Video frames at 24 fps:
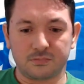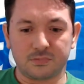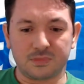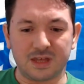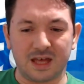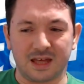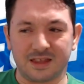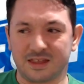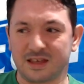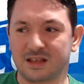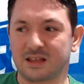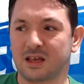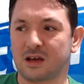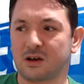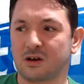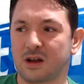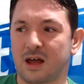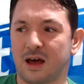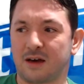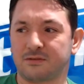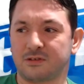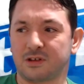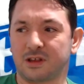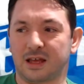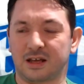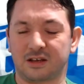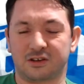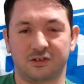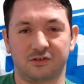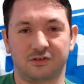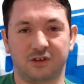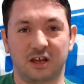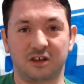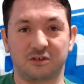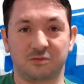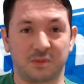I think they're going to have the likes of
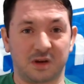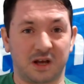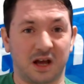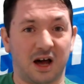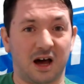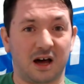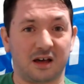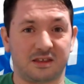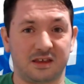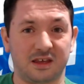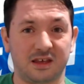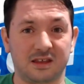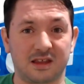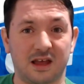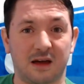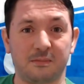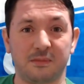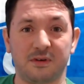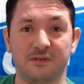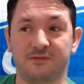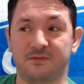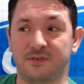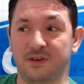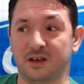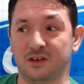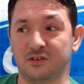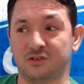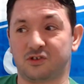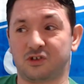James McCarthy in that midfield,